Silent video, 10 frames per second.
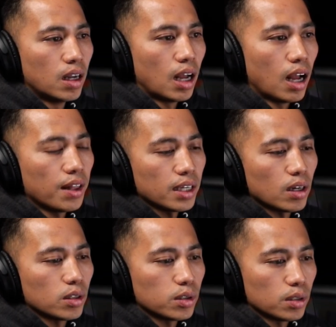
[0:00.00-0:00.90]
I think it
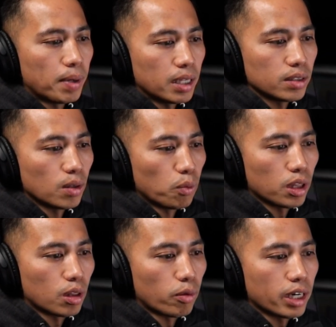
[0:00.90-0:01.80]
also depends on
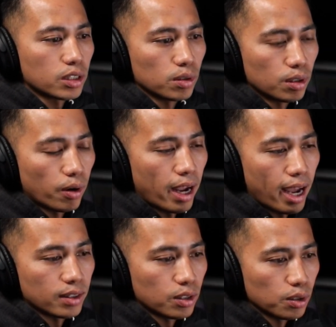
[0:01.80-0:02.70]
what threshold you're
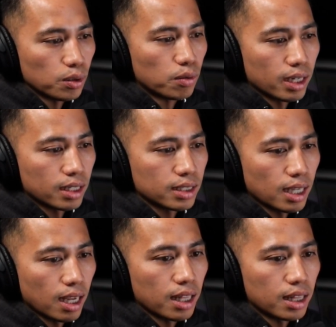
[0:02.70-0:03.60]
at too, right? Because
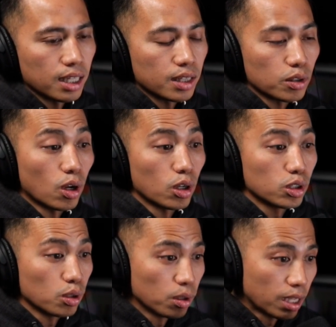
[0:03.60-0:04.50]
I think there's
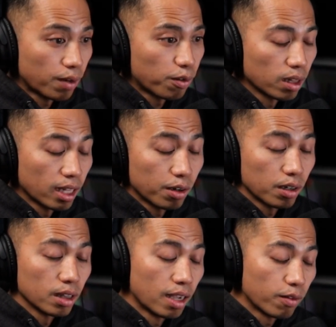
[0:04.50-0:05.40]
also different
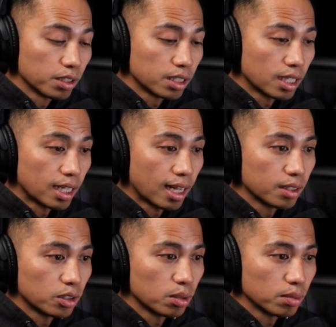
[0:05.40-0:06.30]
levels to that
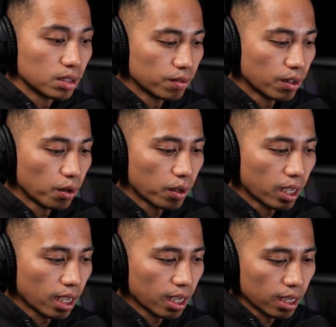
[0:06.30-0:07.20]
in terms of,
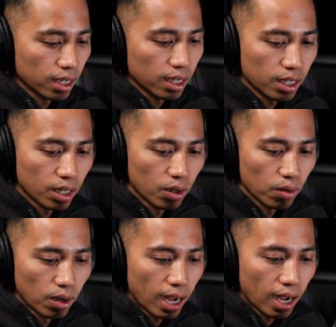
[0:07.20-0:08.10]
okay, hey, you
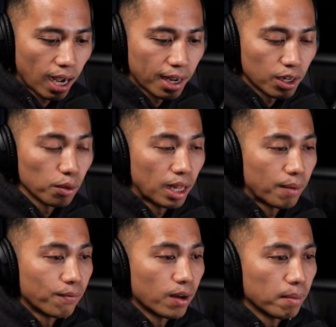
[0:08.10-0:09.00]
know, I know that
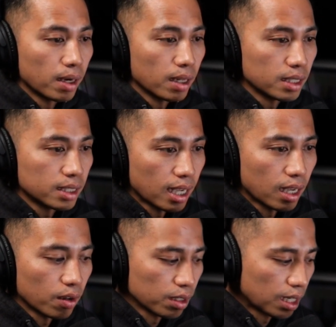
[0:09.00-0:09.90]
I'm fundamentally
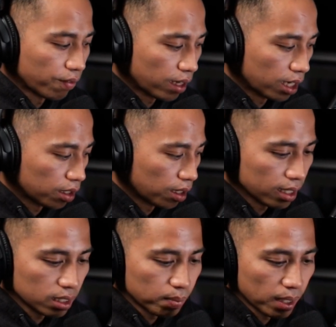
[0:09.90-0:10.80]
sound and I've got a good
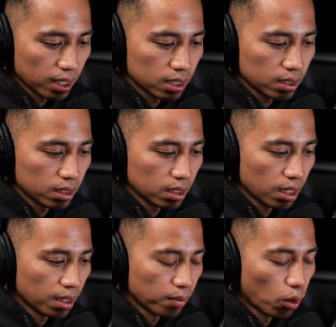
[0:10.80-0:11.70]
headspace,
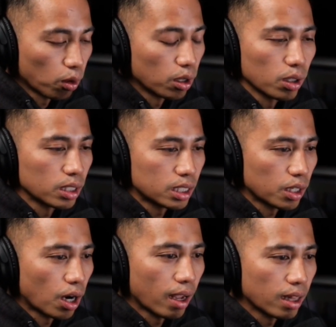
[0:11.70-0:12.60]
or no, let's say
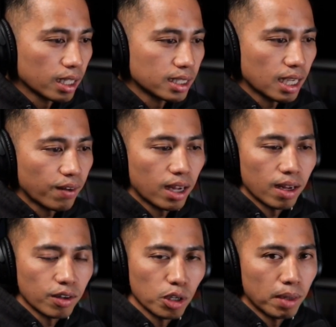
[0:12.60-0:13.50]
I've got
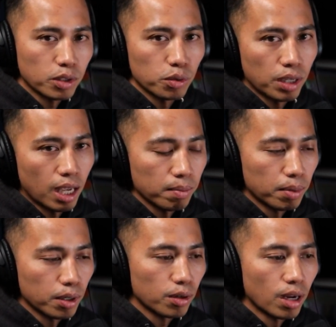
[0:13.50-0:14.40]
a good mental game,
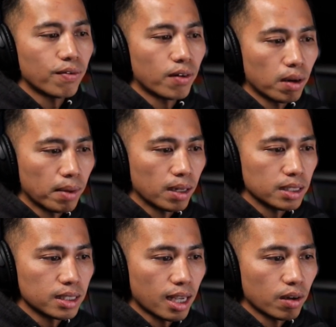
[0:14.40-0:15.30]
but you're not fundamentally
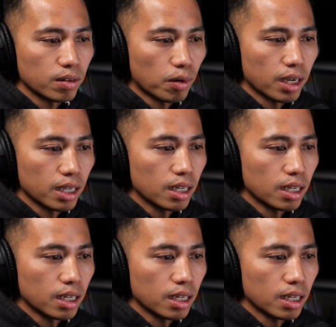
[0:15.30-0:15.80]
sound, right?